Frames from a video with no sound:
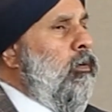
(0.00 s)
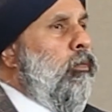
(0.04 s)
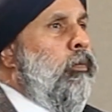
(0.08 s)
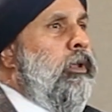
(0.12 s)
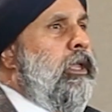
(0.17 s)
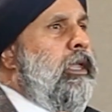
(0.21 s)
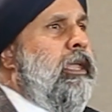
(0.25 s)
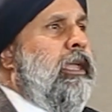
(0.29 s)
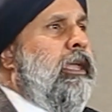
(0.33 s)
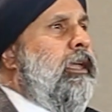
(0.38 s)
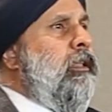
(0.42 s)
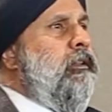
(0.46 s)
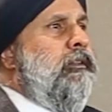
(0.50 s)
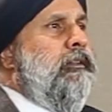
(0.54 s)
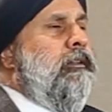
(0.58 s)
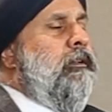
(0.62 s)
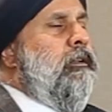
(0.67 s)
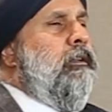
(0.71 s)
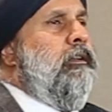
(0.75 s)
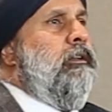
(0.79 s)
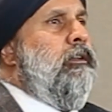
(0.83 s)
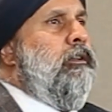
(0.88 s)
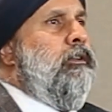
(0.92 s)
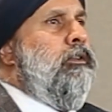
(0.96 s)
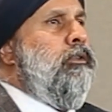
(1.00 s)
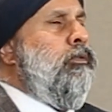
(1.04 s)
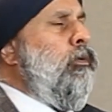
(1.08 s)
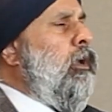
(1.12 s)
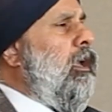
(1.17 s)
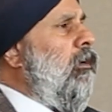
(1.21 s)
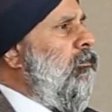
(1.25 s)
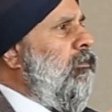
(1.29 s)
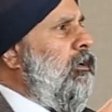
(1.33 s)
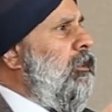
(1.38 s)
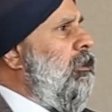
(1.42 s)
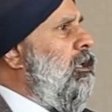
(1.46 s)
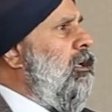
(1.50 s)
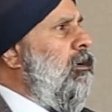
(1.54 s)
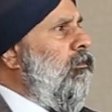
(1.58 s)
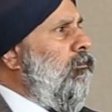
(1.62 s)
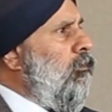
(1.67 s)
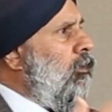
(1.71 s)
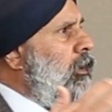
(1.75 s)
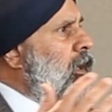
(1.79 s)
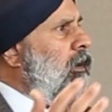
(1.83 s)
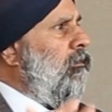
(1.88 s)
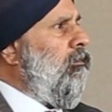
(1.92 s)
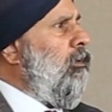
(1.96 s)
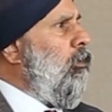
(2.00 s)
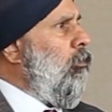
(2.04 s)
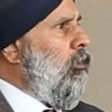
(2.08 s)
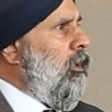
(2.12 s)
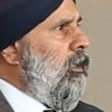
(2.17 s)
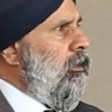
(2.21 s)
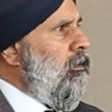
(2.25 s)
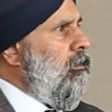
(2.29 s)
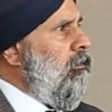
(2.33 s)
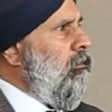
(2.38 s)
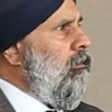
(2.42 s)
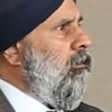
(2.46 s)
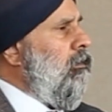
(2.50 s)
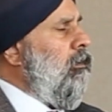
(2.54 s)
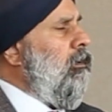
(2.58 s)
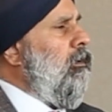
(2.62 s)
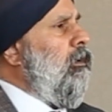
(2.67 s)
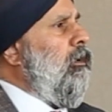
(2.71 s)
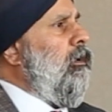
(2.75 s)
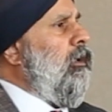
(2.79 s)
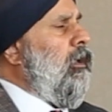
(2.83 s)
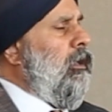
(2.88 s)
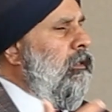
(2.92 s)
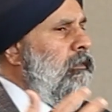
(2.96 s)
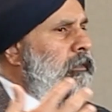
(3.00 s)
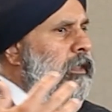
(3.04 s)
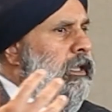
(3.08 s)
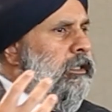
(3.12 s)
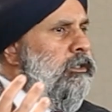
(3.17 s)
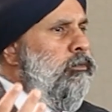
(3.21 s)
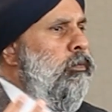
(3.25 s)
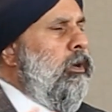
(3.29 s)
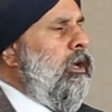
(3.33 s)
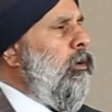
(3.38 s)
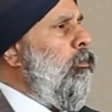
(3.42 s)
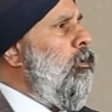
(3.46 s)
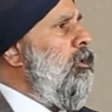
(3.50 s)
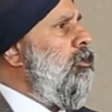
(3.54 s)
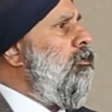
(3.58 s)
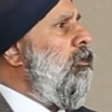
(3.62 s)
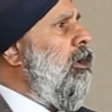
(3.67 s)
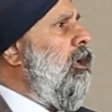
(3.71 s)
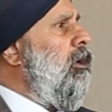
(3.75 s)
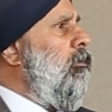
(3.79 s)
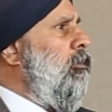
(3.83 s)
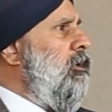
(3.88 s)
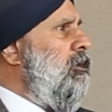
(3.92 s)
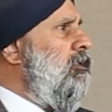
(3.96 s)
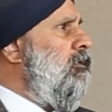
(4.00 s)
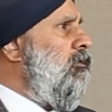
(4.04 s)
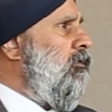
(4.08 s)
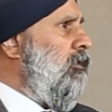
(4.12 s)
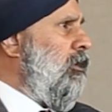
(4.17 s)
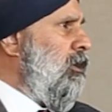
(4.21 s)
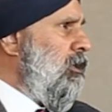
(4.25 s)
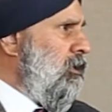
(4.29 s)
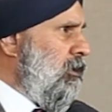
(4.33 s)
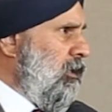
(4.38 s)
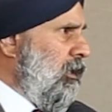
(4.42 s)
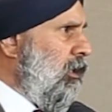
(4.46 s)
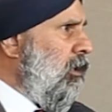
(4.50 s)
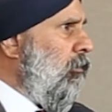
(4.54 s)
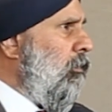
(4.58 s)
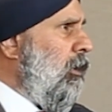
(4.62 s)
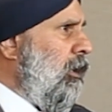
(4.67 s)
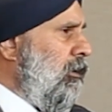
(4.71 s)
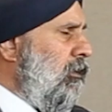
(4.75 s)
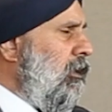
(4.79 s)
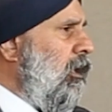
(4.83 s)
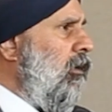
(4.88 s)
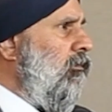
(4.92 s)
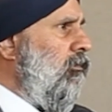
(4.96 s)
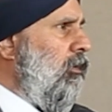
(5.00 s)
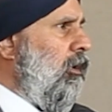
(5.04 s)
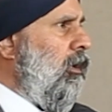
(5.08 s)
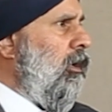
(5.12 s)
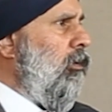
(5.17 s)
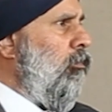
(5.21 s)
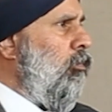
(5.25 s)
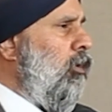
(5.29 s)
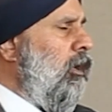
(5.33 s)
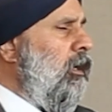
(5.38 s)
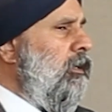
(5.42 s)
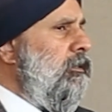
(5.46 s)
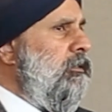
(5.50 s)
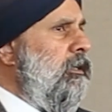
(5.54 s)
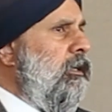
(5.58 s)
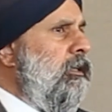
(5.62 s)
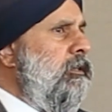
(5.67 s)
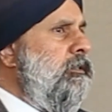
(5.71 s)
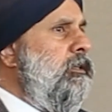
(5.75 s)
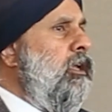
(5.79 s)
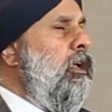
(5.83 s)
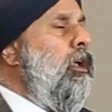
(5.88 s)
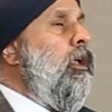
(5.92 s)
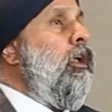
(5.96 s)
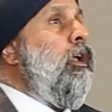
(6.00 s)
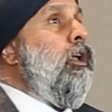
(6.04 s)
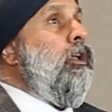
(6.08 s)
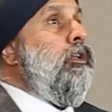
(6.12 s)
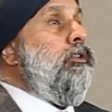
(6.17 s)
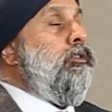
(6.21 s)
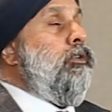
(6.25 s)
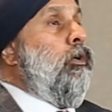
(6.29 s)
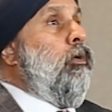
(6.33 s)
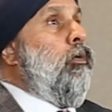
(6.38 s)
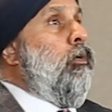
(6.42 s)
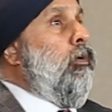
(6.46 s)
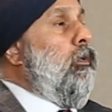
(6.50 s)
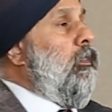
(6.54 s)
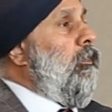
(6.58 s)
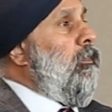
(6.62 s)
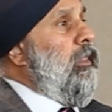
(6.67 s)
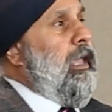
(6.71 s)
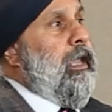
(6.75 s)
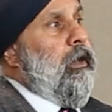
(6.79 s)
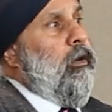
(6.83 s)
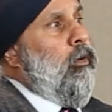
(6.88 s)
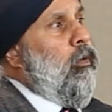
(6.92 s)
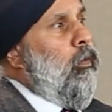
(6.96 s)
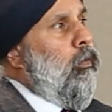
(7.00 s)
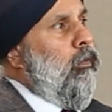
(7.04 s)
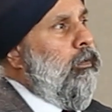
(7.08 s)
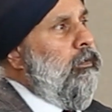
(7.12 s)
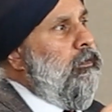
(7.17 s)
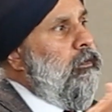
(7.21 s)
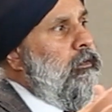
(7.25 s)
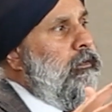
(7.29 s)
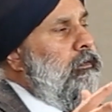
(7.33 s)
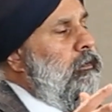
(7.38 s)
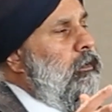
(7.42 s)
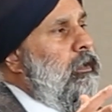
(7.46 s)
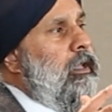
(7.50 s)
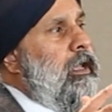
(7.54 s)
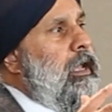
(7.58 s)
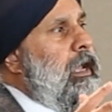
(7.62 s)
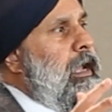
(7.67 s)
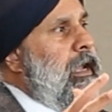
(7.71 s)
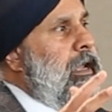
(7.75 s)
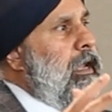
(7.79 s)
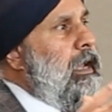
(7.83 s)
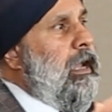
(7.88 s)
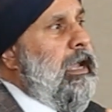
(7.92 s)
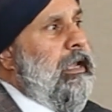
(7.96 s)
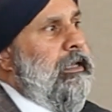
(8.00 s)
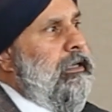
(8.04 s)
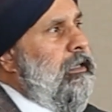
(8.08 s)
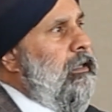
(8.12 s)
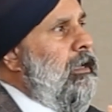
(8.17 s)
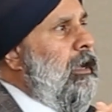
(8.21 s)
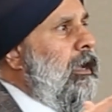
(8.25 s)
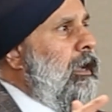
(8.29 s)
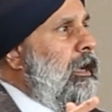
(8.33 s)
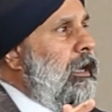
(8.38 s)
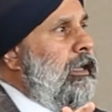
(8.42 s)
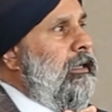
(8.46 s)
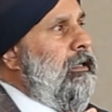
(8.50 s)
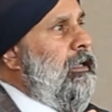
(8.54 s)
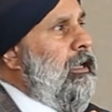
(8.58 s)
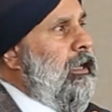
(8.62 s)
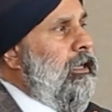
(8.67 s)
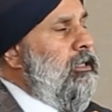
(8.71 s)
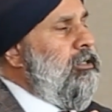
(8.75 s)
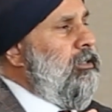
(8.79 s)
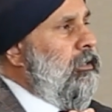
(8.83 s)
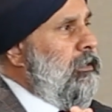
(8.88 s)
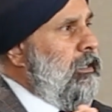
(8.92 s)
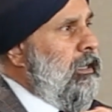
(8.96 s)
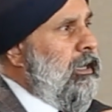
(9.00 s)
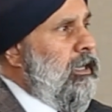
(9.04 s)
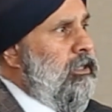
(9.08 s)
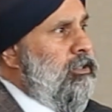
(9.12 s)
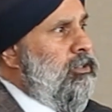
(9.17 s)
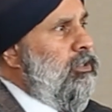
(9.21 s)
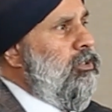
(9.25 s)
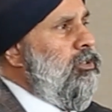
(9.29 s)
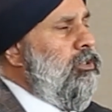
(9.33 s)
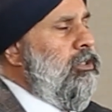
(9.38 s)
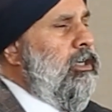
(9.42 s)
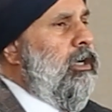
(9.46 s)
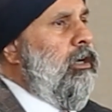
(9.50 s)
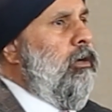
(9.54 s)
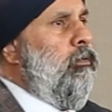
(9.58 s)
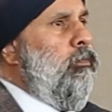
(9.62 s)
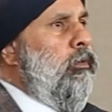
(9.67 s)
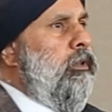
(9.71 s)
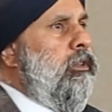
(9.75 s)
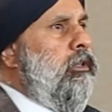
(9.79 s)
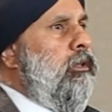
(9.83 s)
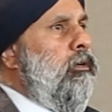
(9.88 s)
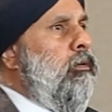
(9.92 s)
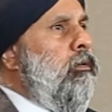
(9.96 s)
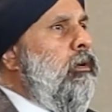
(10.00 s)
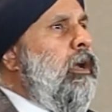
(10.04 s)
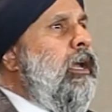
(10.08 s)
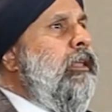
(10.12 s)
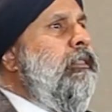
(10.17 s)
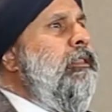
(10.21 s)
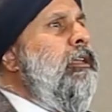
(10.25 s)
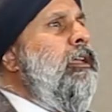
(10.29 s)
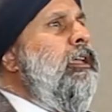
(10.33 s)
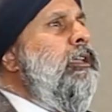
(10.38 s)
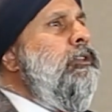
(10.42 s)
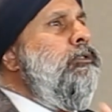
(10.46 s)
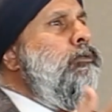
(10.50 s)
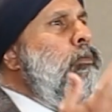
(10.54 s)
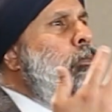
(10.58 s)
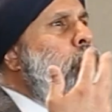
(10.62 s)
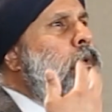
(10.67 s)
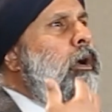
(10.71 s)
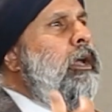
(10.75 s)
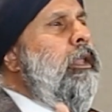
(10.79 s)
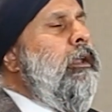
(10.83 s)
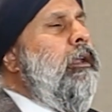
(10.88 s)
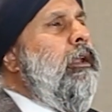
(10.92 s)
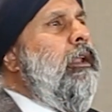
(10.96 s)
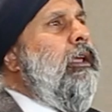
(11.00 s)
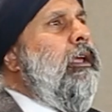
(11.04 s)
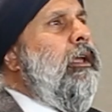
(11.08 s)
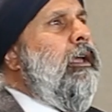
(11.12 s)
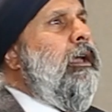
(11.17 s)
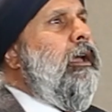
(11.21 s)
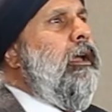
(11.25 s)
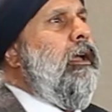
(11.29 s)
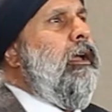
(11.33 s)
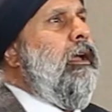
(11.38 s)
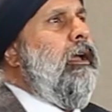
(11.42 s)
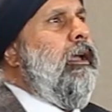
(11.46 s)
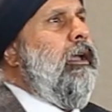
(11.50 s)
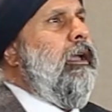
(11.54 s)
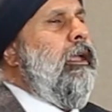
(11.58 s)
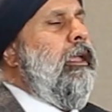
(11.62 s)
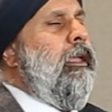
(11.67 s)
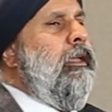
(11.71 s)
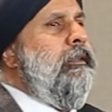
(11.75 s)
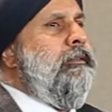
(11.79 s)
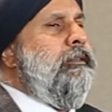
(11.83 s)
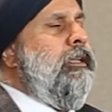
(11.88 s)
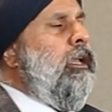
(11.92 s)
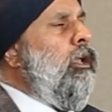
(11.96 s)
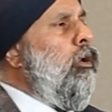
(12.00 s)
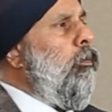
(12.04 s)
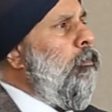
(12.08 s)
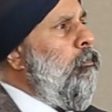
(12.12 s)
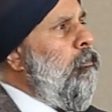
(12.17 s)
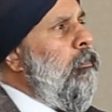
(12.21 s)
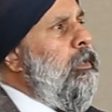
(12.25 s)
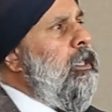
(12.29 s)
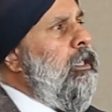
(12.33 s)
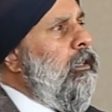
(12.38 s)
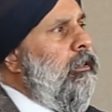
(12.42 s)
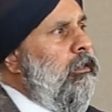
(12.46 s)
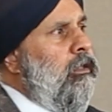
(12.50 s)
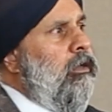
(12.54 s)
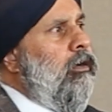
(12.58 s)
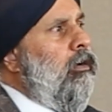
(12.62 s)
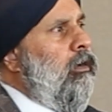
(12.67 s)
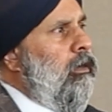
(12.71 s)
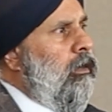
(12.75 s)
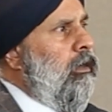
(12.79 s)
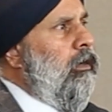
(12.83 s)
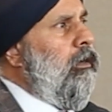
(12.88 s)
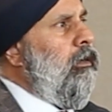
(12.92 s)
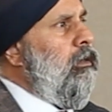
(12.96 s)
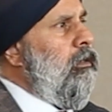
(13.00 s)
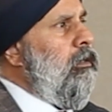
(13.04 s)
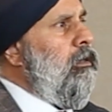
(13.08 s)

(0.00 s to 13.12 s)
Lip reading: We can't do everything for everyone, and that's why we try to be strategic about that very process. So that whole ideation that I just shared with you, I think is what has helped me learn